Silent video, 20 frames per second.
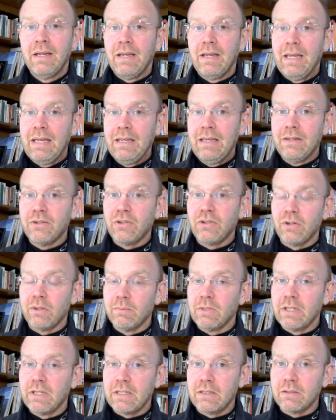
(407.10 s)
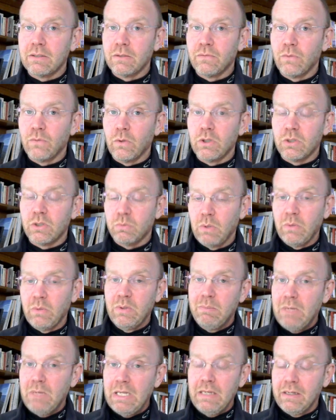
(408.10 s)
intermolecular force. What
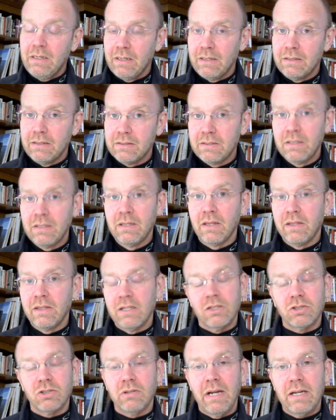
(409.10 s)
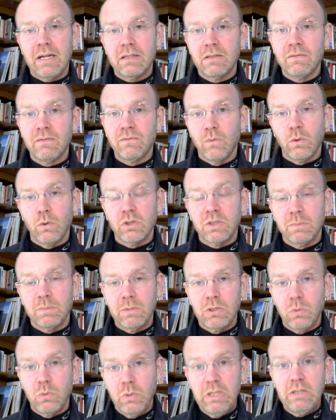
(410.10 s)
we mean is the attractive force
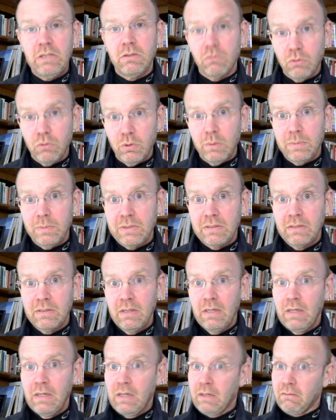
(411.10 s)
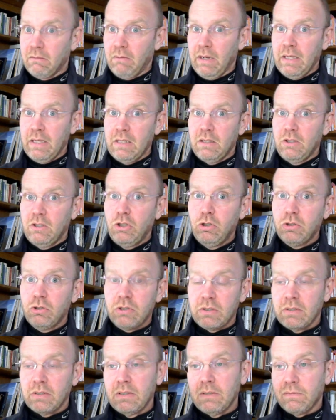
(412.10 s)
between groups, right?
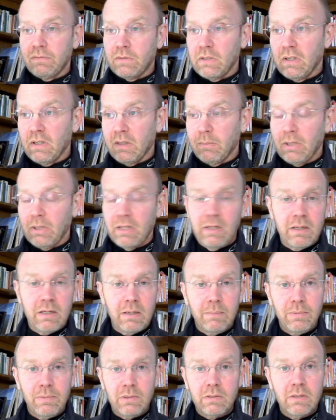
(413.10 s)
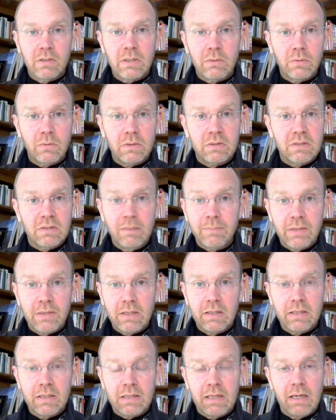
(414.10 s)
Usually, if we're talking about like a pure liquid or something
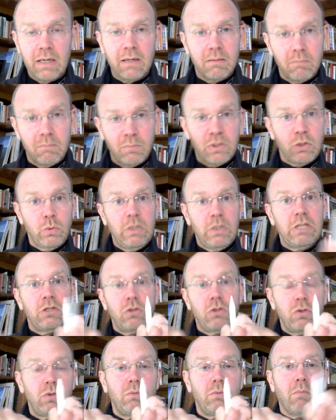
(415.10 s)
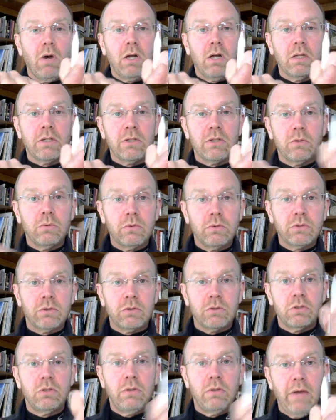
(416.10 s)
like that, between two molecules
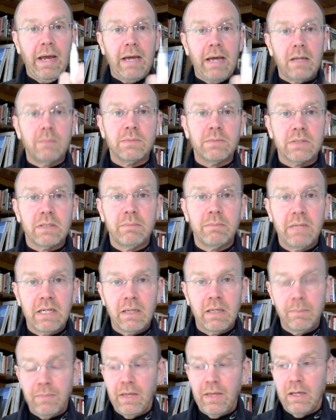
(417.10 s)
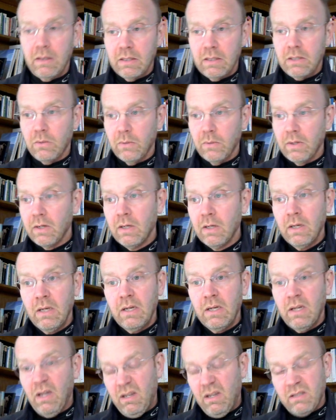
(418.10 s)
or two atoms that make up that liquid.
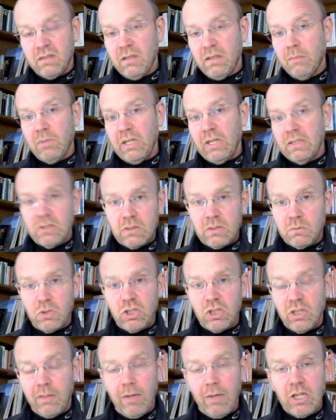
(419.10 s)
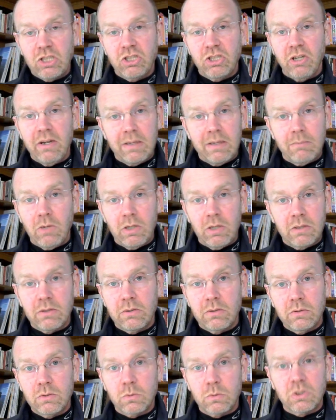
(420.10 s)
In some cases, when we're talking about giant molecules, we're